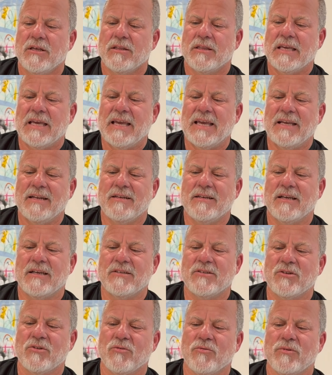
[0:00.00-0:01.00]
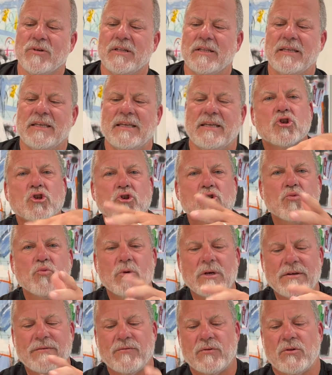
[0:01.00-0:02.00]
The head doesn't really
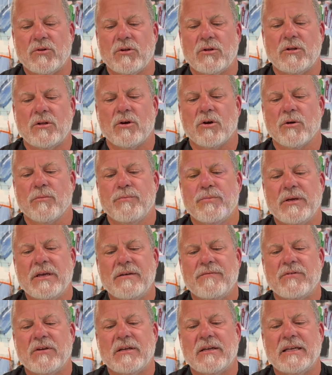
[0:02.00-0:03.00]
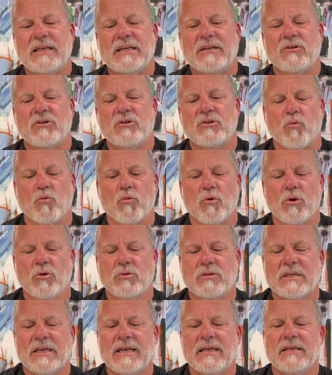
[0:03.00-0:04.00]
swivel or pivot, it
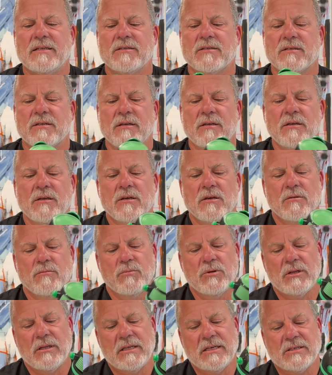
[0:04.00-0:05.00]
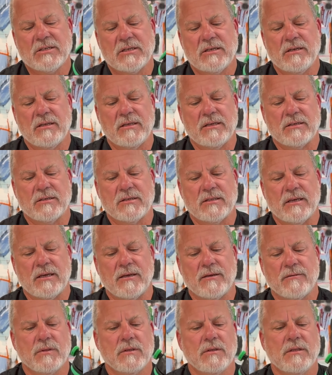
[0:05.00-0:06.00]
rotates. But listen to this
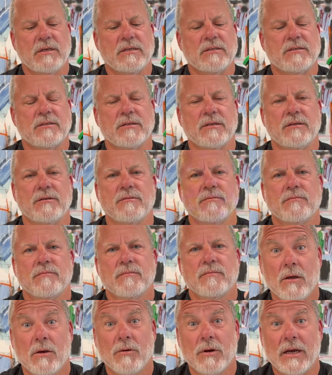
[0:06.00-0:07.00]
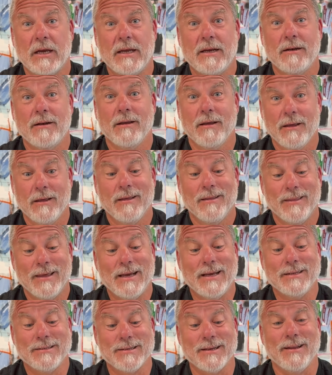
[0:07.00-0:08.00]
thing, let's see, right?
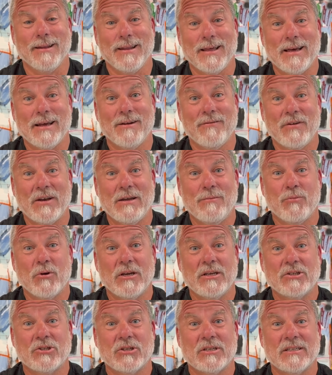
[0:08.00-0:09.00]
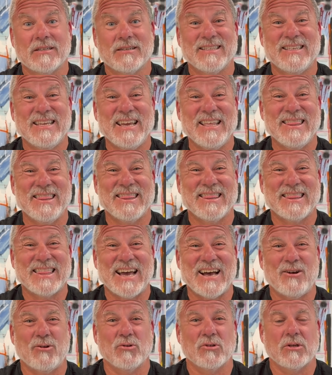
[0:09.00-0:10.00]
That's a lot of vibration. It's
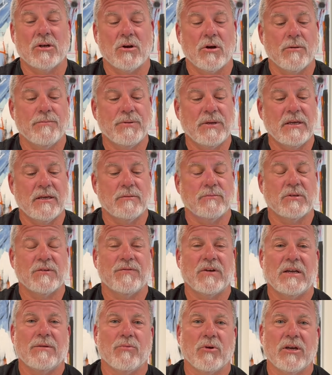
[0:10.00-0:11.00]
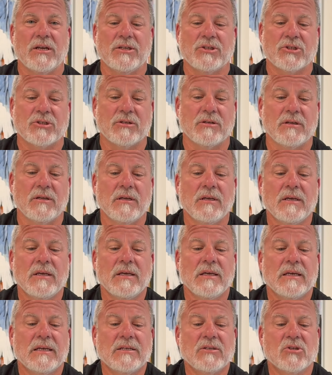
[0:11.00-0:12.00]
10,000 RPMs of vibration.
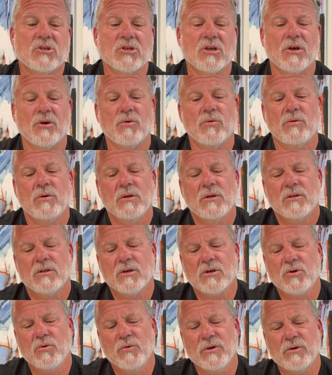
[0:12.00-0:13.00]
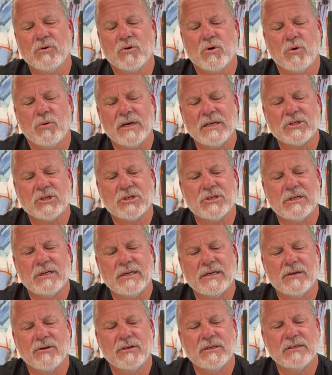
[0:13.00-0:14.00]
And so the real question
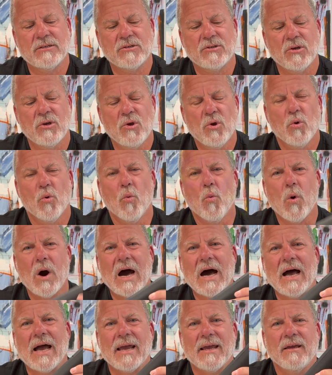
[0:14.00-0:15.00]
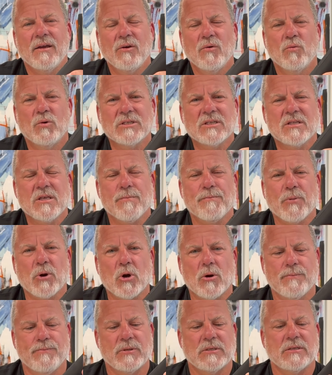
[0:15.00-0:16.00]
here is why? What's the
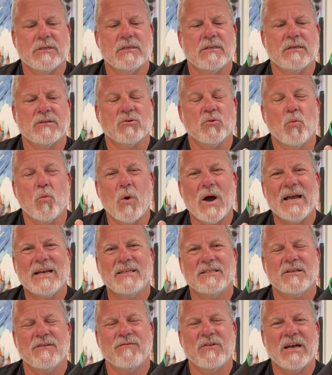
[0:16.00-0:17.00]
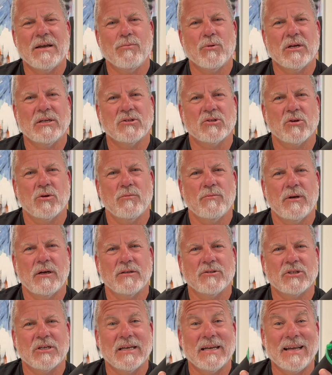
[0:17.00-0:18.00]
purpose of this? Why does it vibrate so
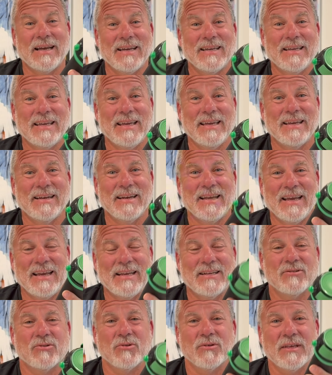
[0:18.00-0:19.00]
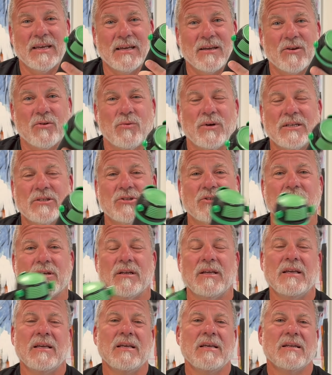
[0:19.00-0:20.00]
much? And can't answer that
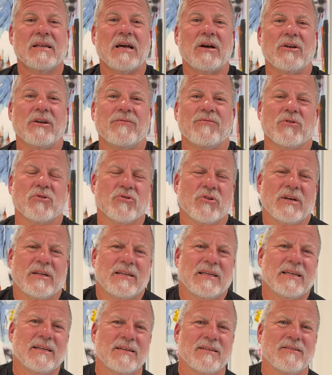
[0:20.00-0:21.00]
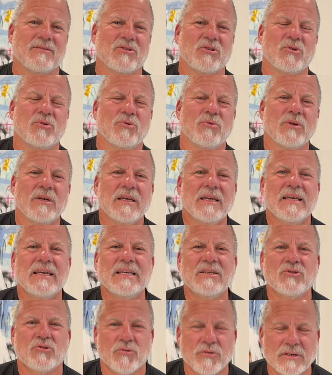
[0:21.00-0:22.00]
question. Now, if you're trying to get into
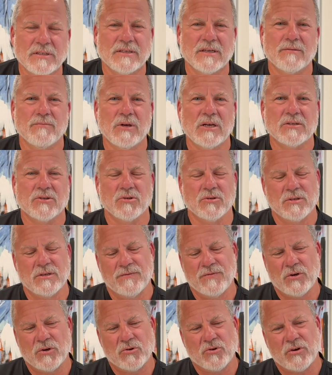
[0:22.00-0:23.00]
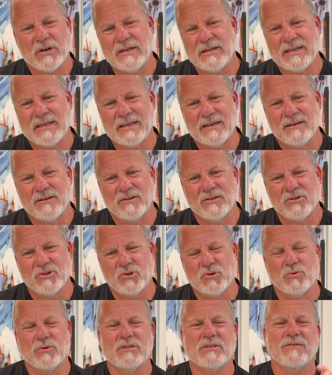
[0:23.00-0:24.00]
intrinsic muscles, if you're trying to get into the
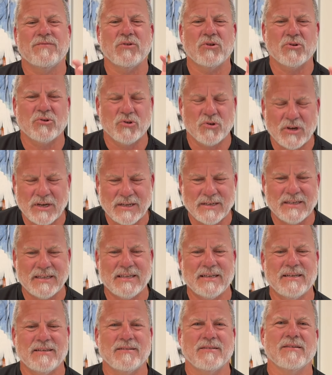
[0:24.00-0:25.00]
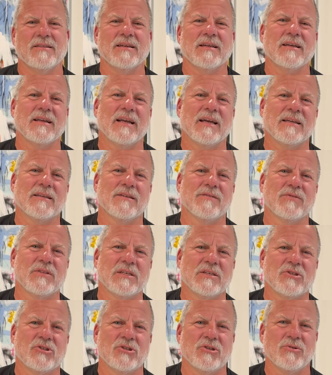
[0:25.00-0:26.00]
joints, if you're trying to get into the connective
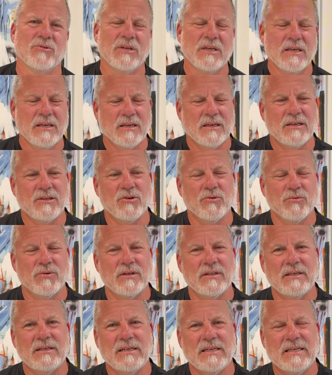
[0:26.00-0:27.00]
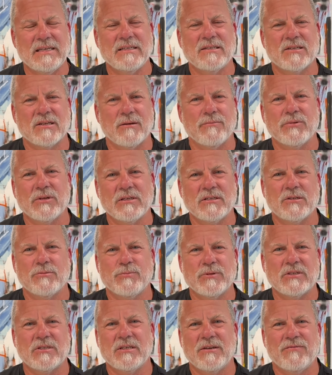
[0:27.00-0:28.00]
tissue, and you really need something
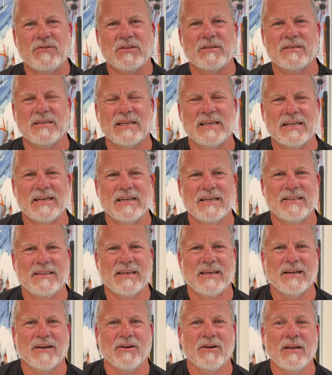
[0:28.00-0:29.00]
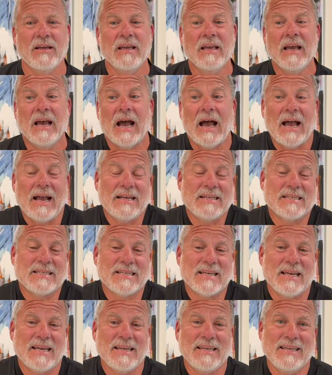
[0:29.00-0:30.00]
specific to get in there, I
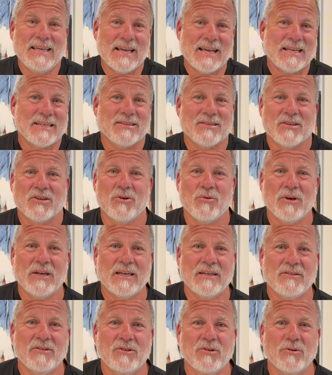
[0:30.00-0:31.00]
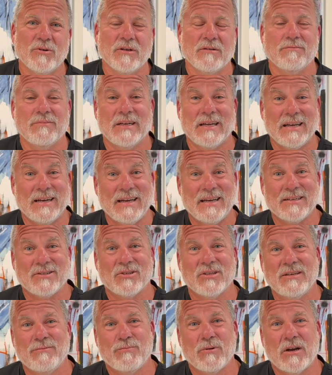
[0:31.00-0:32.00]
say yes, go ahead and do it, but I'd
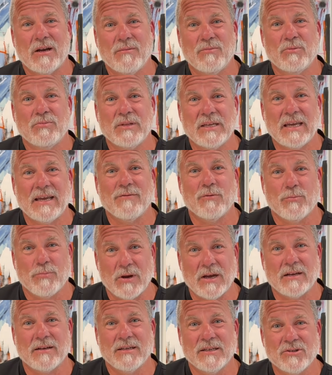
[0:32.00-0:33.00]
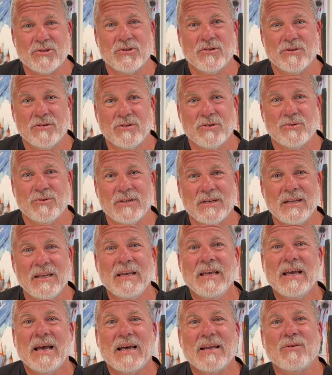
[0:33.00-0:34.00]
actually probably have a practitioner do it.
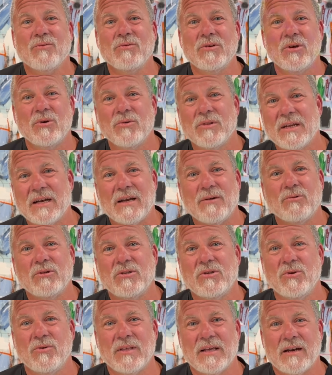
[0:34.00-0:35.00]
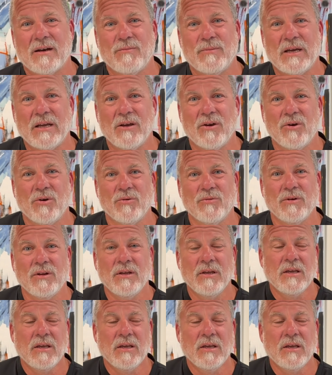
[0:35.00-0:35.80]
I don't know that I would do that on my own.